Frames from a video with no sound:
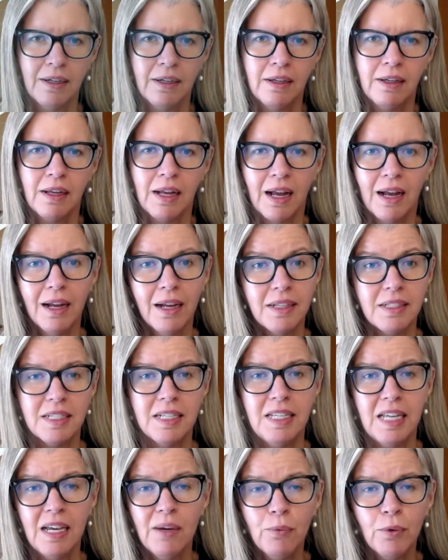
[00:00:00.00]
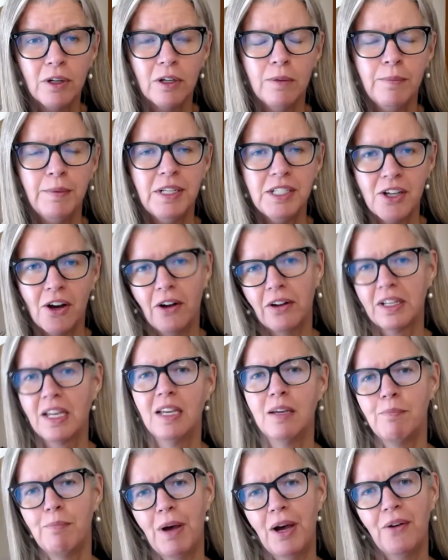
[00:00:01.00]
Hi, today we're going to be talking
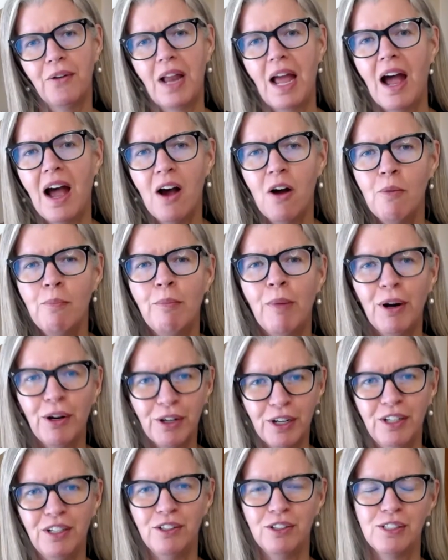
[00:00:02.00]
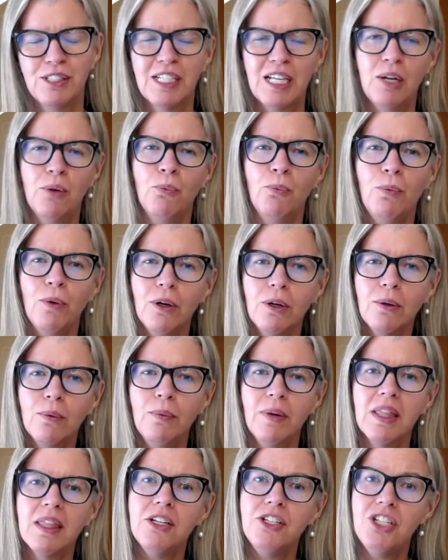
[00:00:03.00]
about how marketers can work
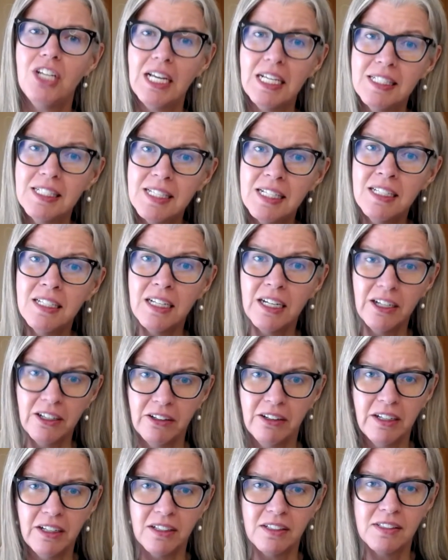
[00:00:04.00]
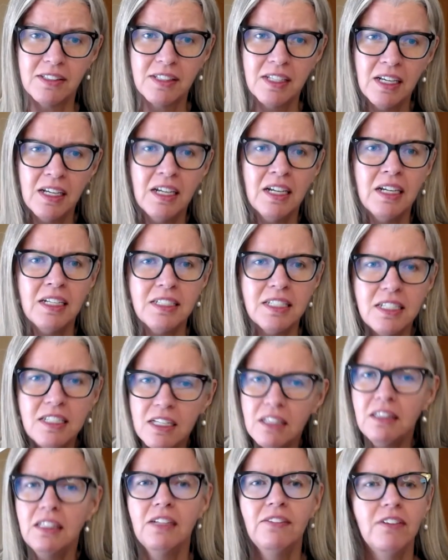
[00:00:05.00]
with adjacent areas to
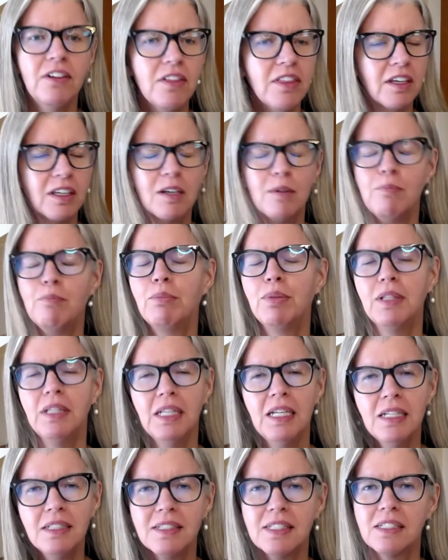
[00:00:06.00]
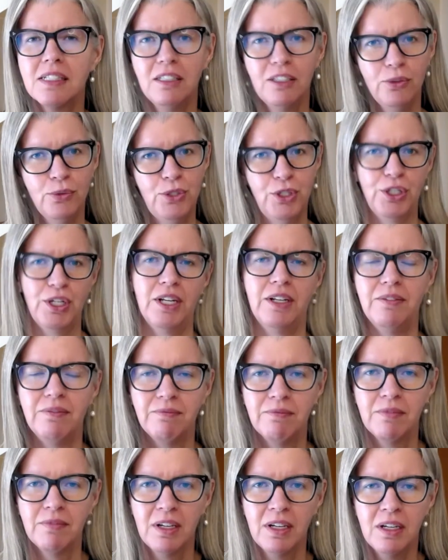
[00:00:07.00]
deliver the complete solution.
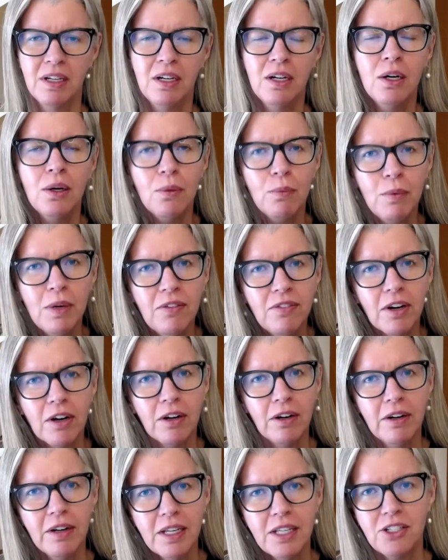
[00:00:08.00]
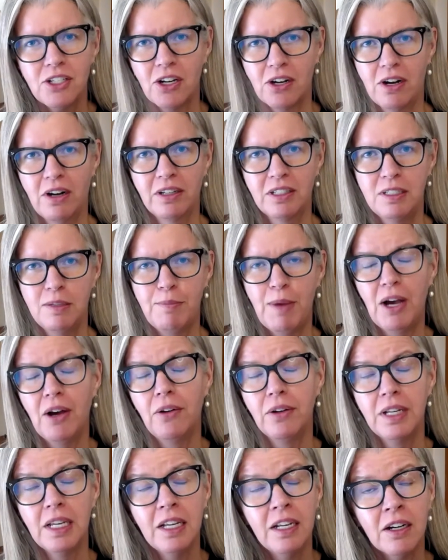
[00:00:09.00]
We've already talked
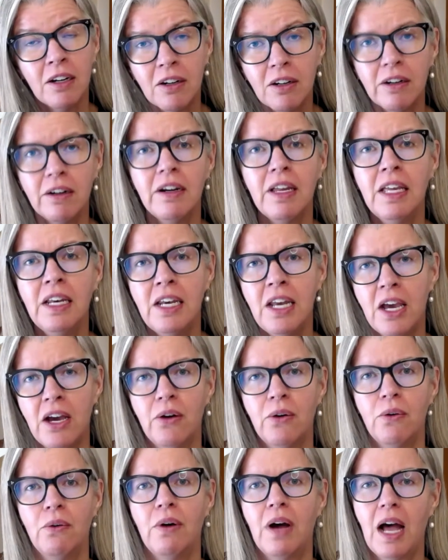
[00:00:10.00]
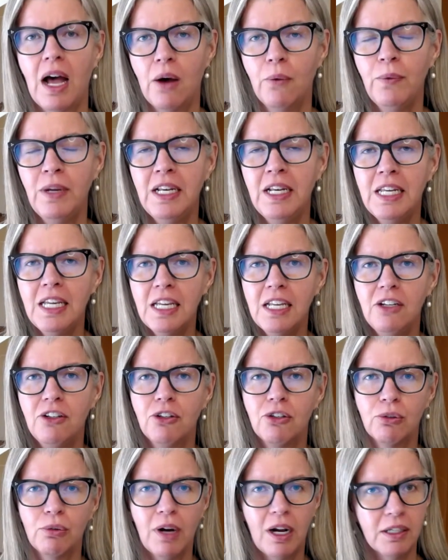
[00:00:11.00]
about and already know how we need
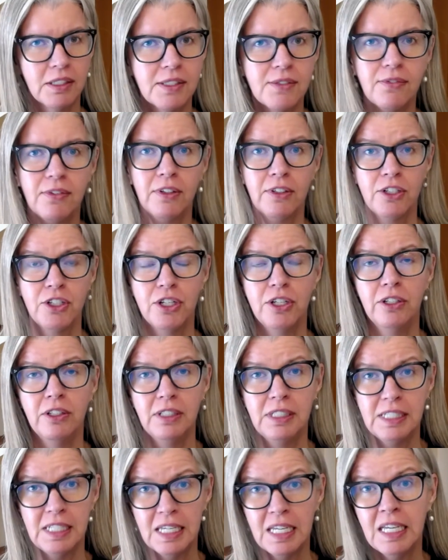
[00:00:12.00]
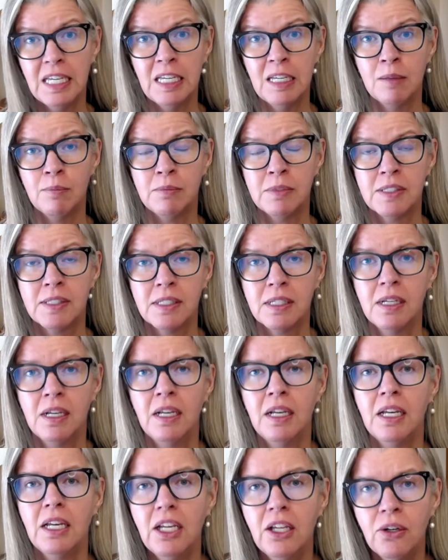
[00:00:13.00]
cross-functional teams
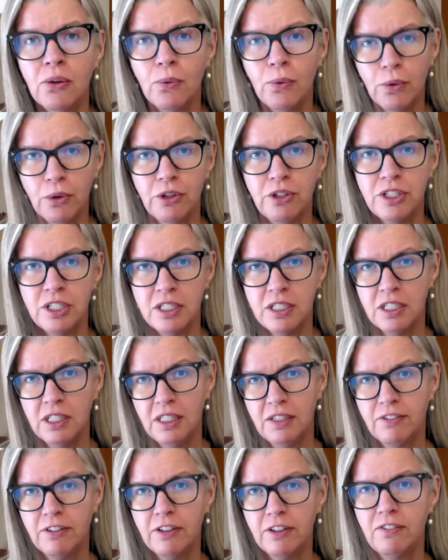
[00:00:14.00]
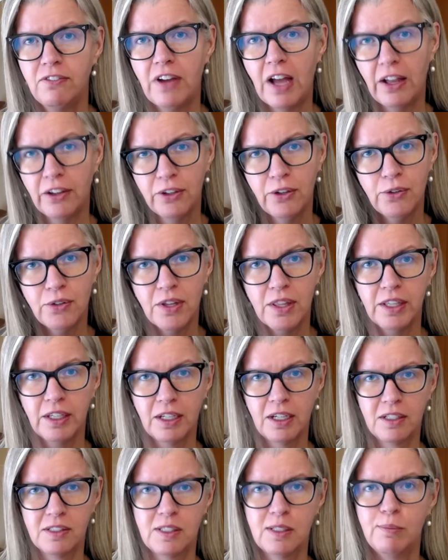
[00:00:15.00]
in order to deliver value to the
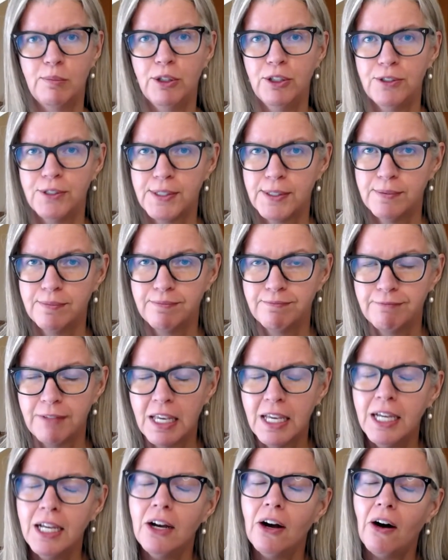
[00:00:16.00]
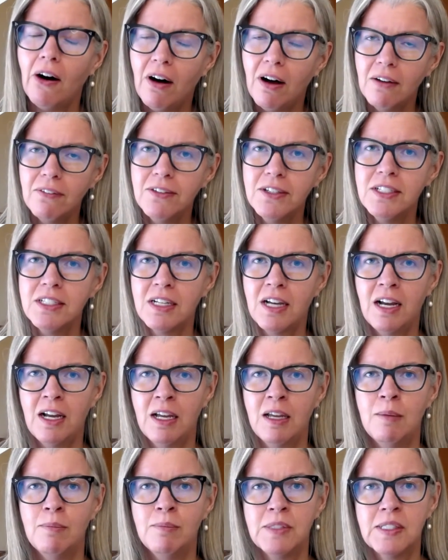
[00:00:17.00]
customers.
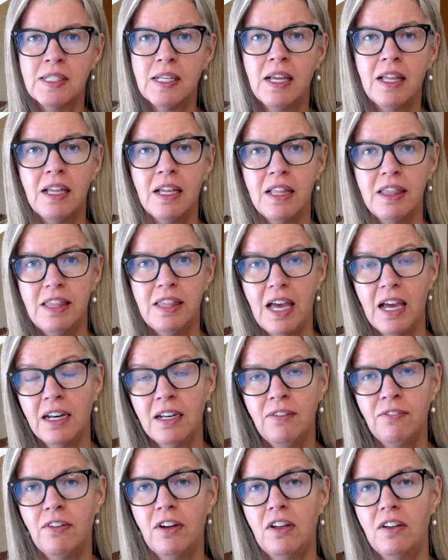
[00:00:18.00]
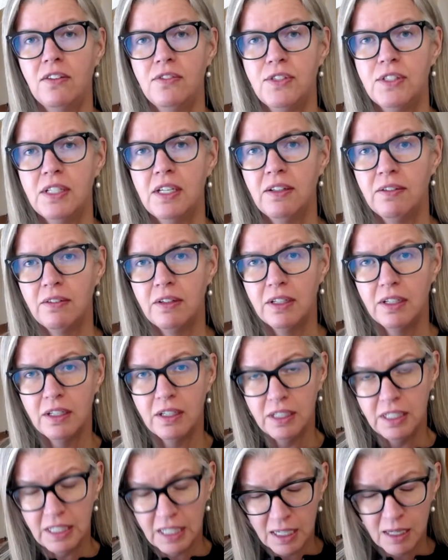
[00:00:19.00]
Oftentimes, that involves
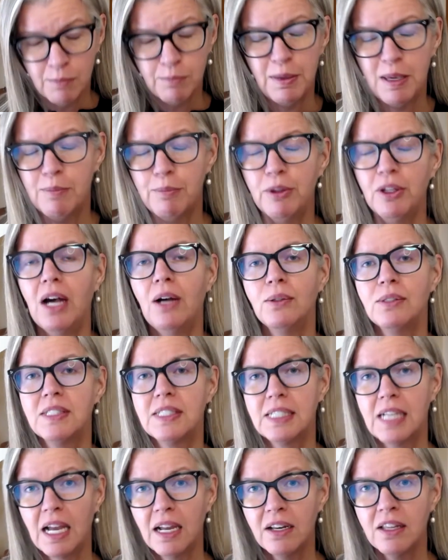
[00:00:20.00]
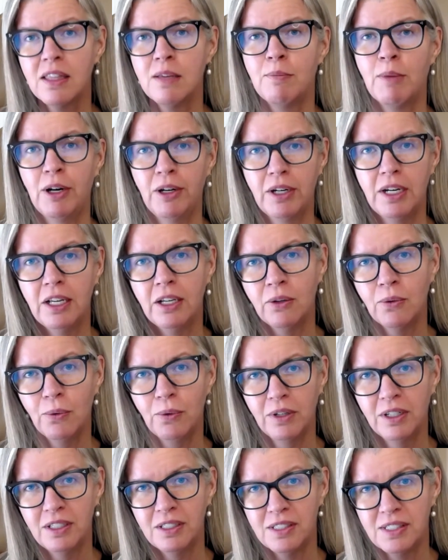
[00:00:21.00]
getting people outside of the marketing
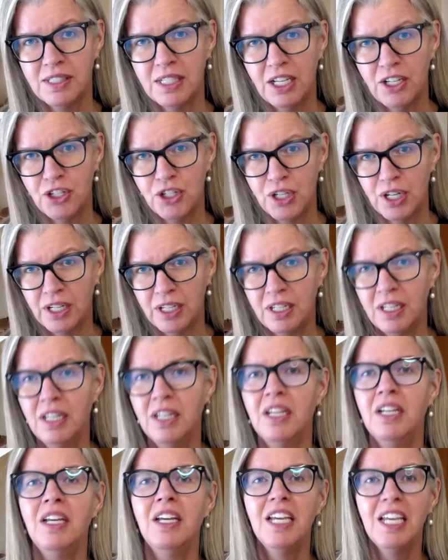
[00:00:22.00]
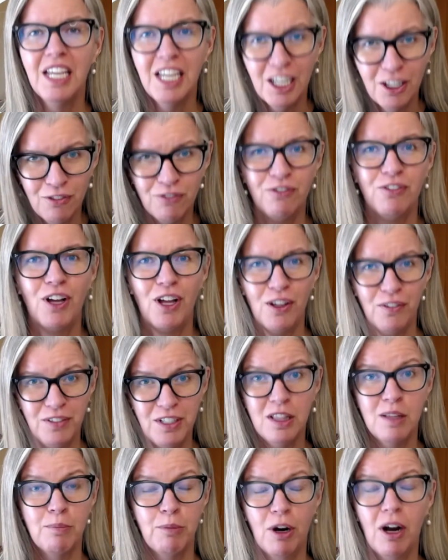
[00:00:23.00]
organization involved
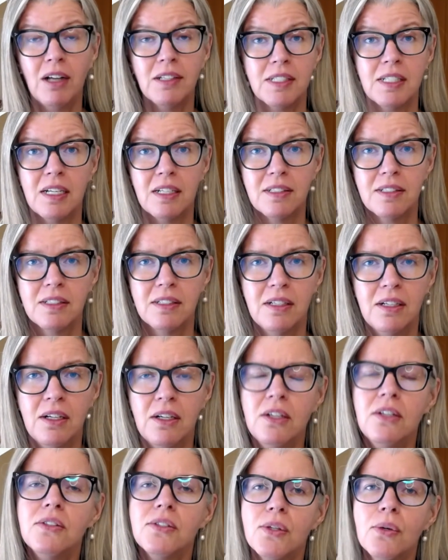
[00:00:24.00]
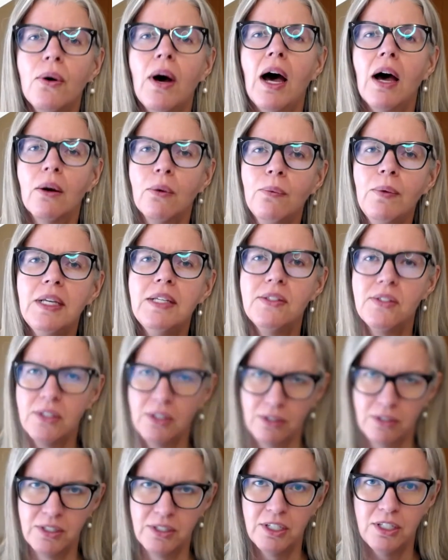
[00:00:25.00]
in the process. So how do we
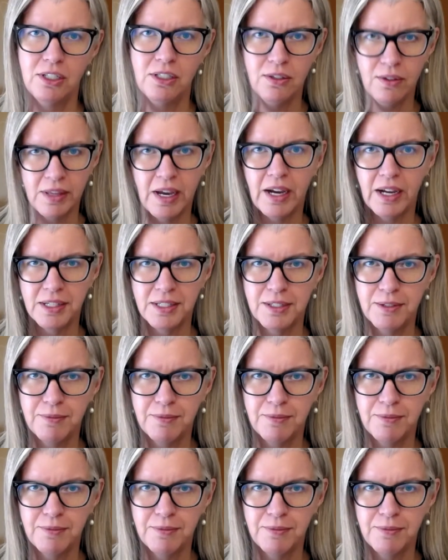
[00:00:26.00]
start to do that?